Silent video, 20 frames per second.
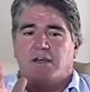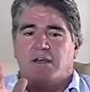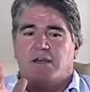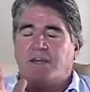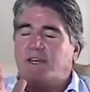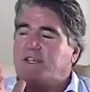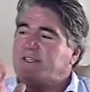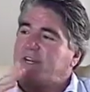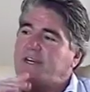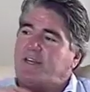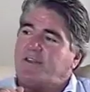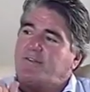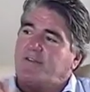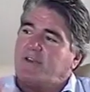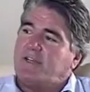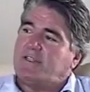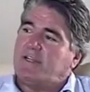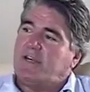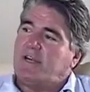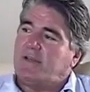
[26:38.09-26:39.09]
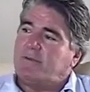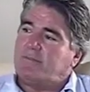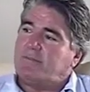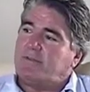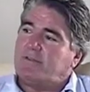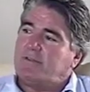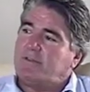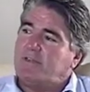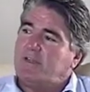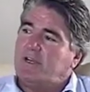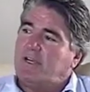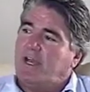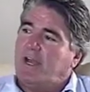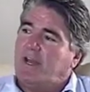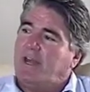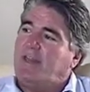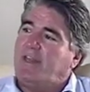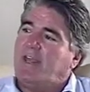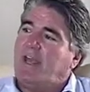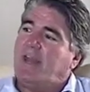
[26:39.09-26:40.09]
And he said it 3 times,
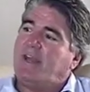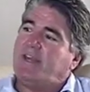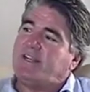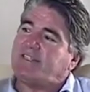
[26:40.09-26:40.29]
and in the end,